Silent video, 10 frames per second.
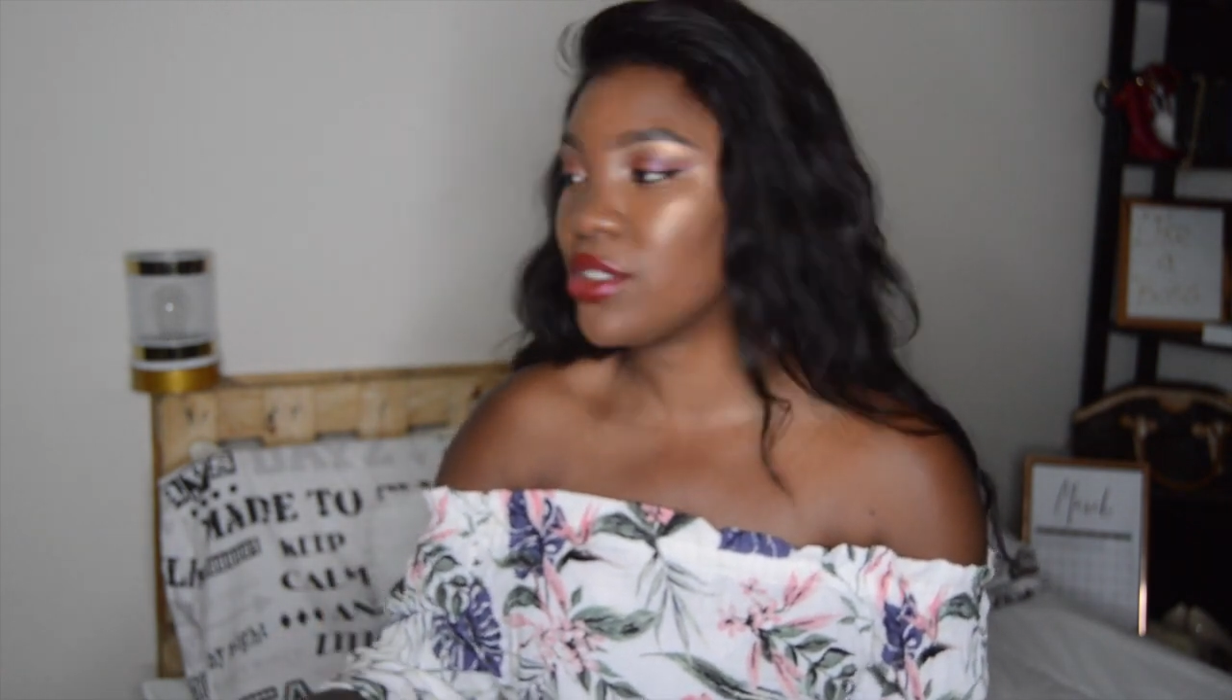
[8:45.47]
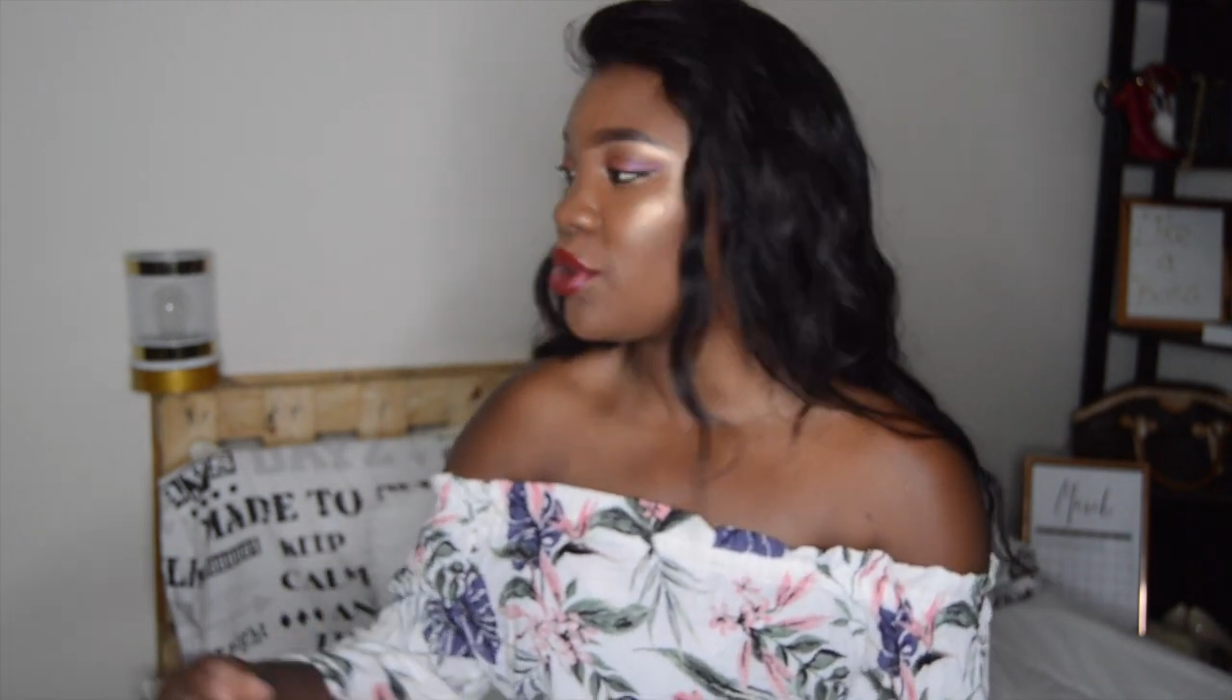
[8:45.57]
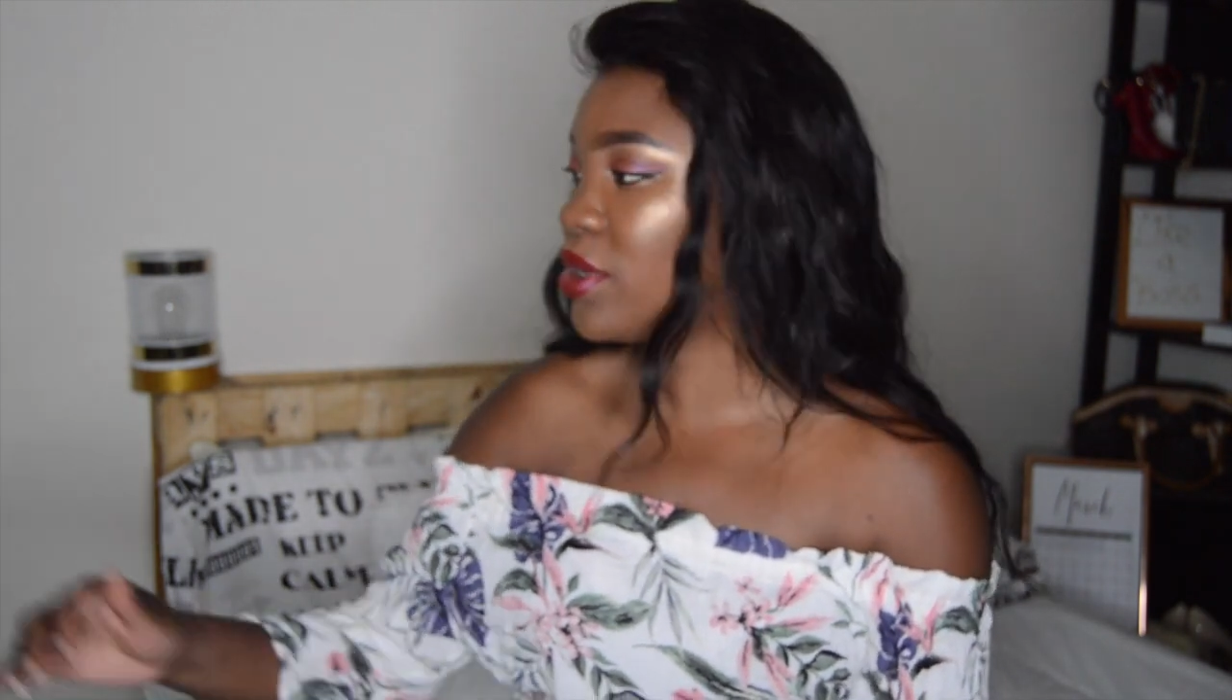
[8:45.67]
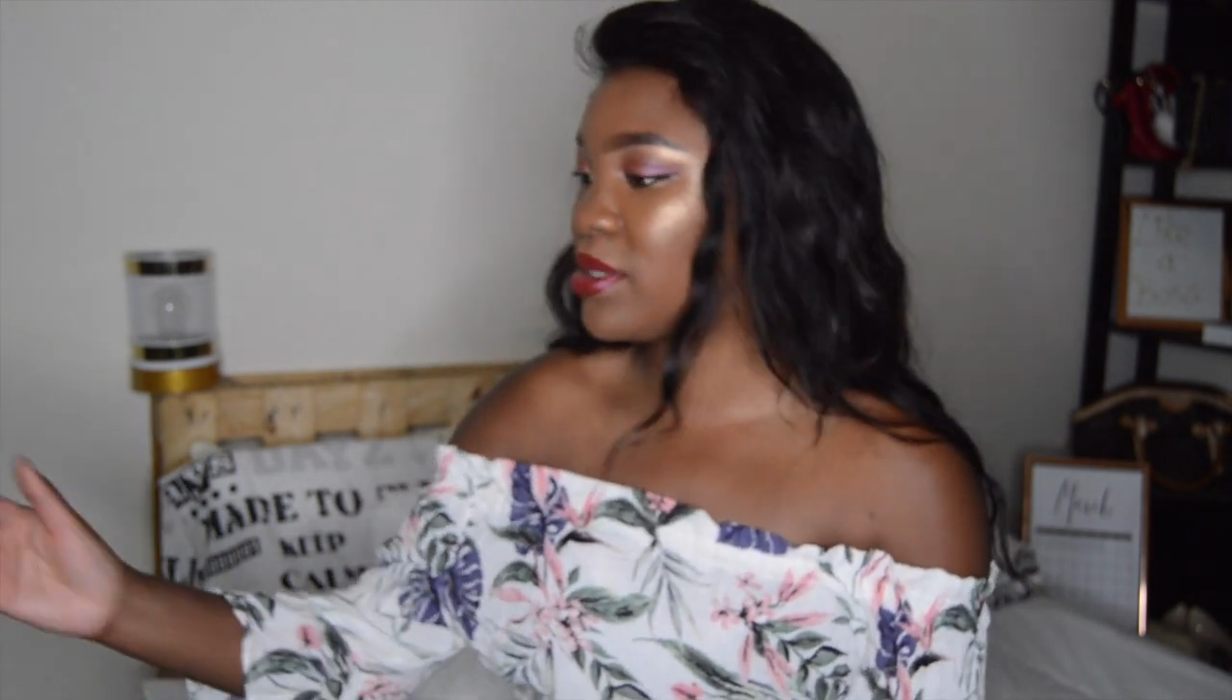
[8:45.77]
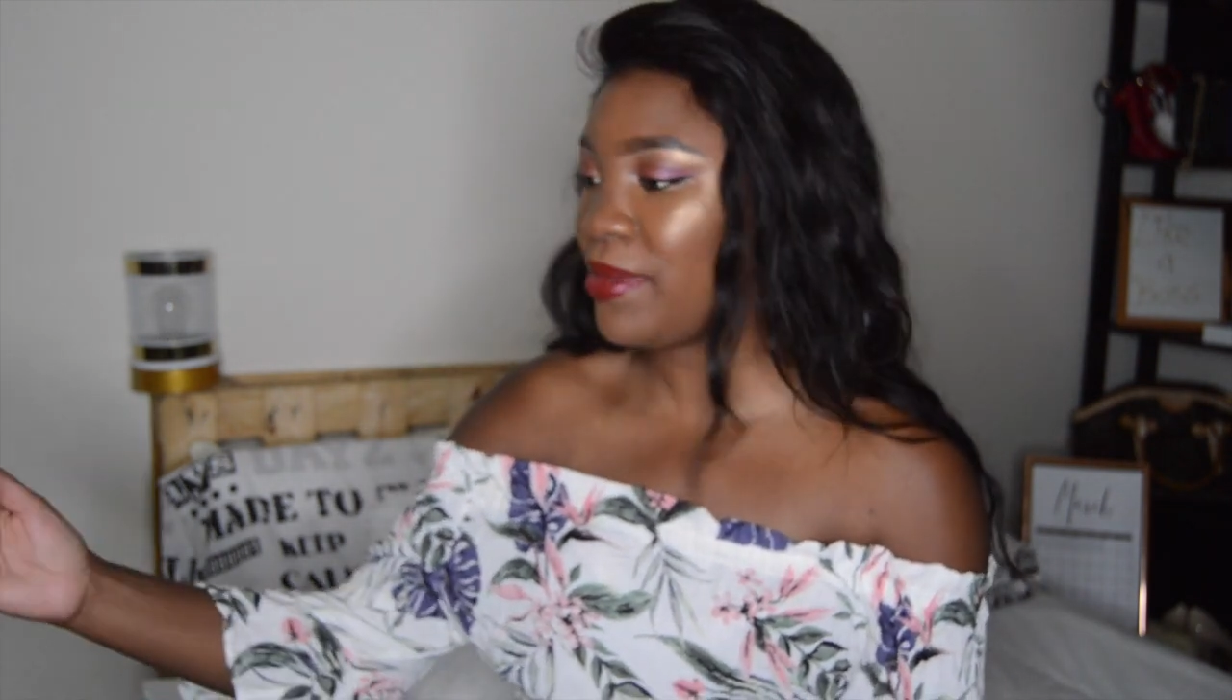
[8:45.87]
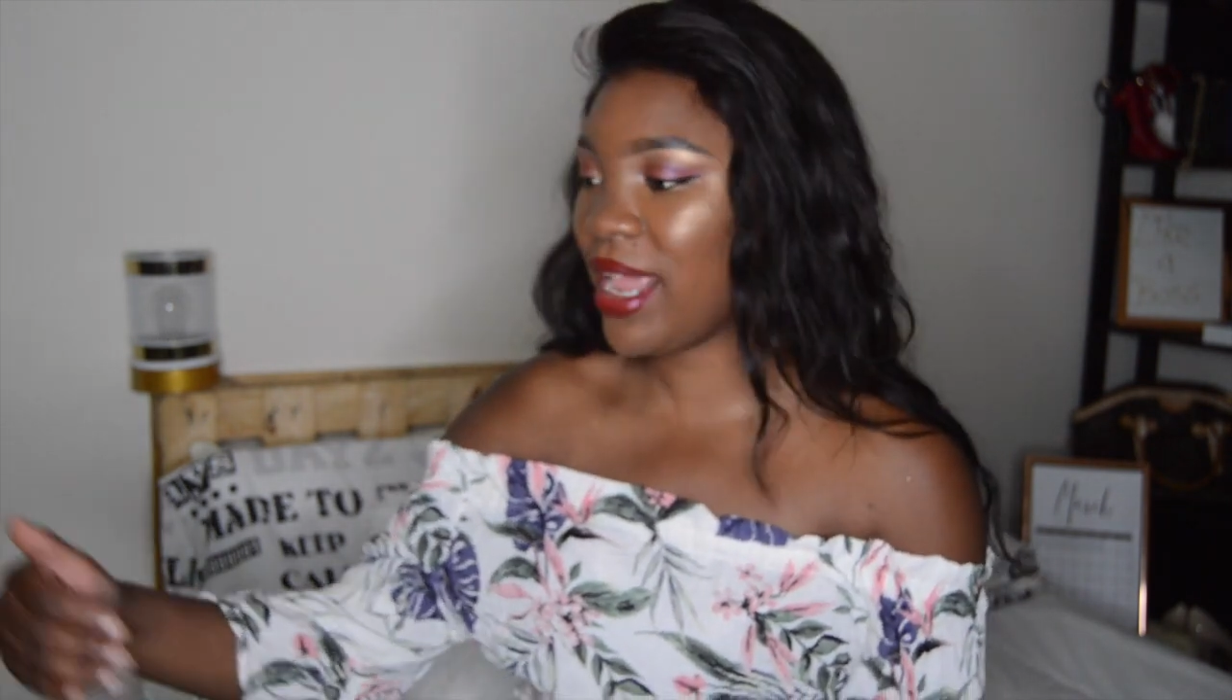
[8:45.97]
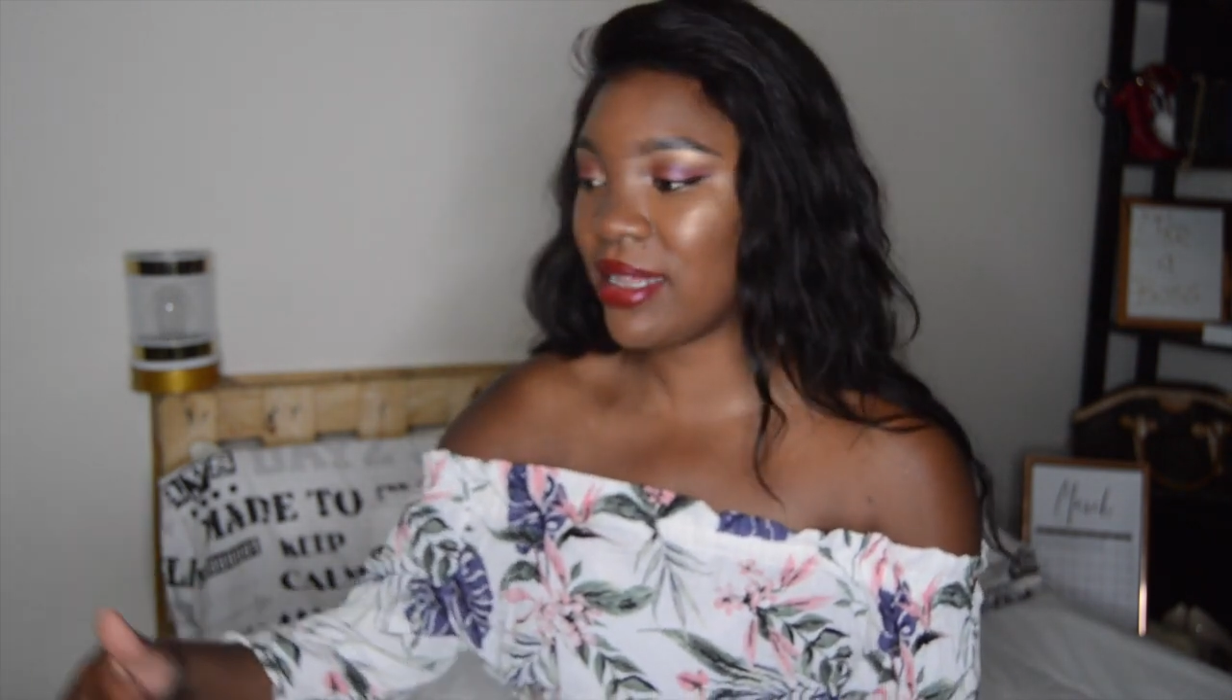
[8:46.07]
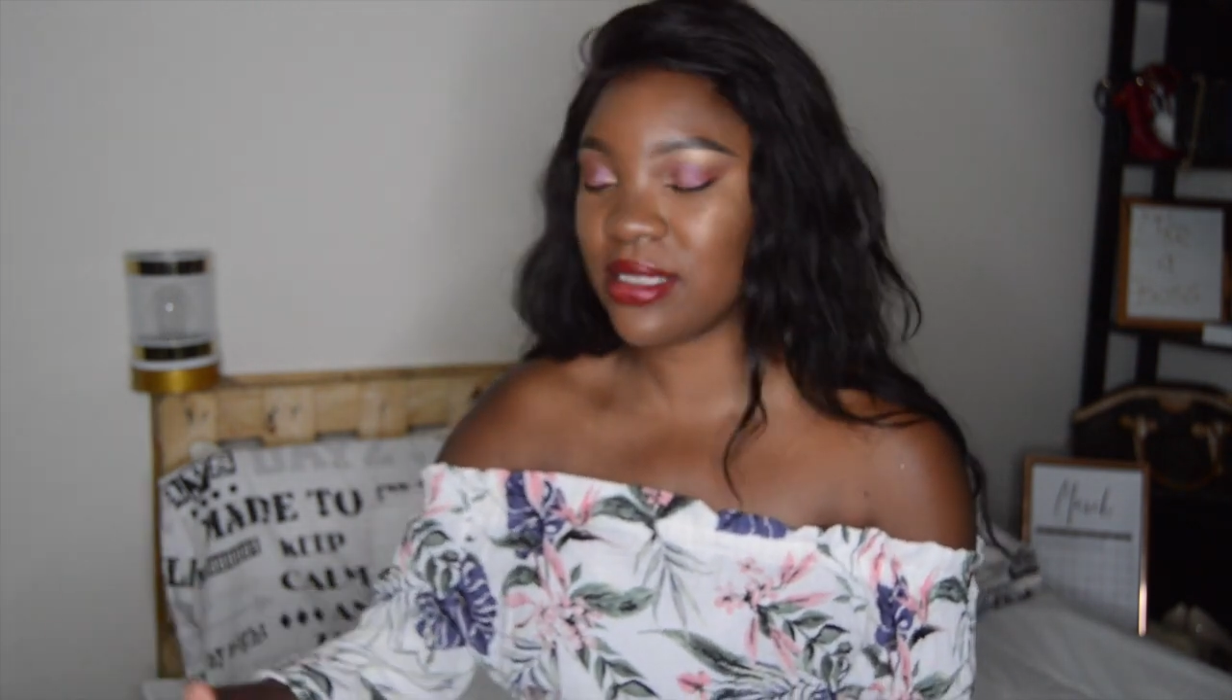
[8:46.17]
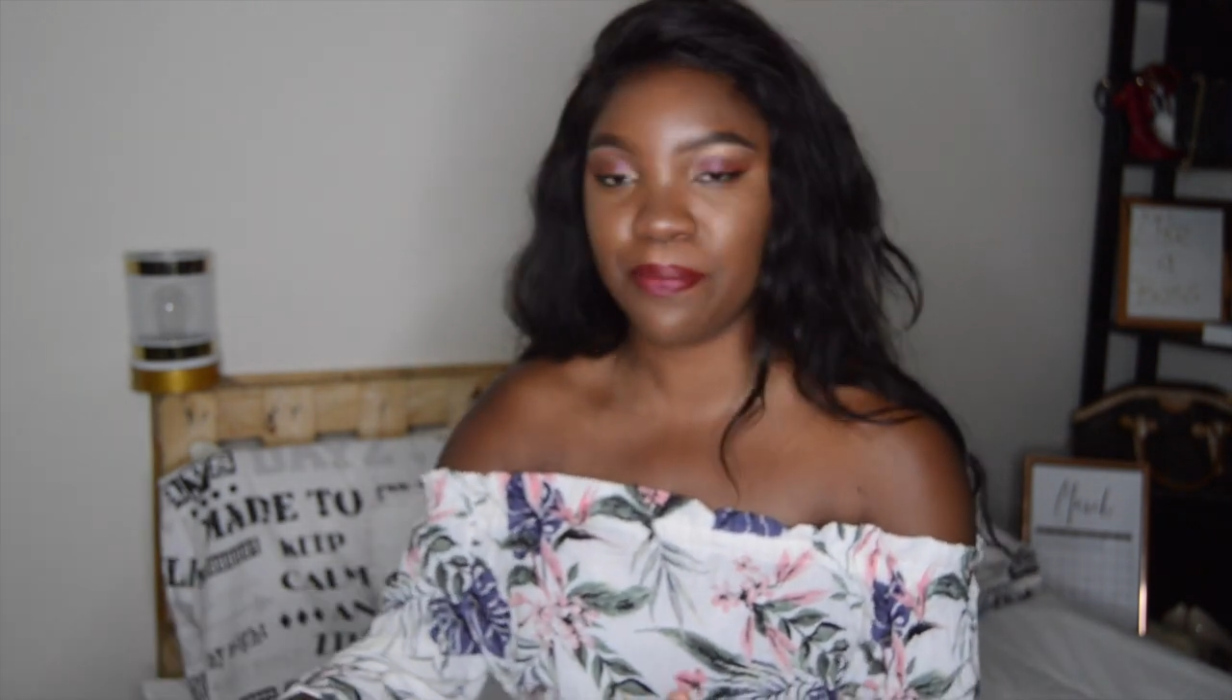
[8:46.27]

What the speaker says: So it was me and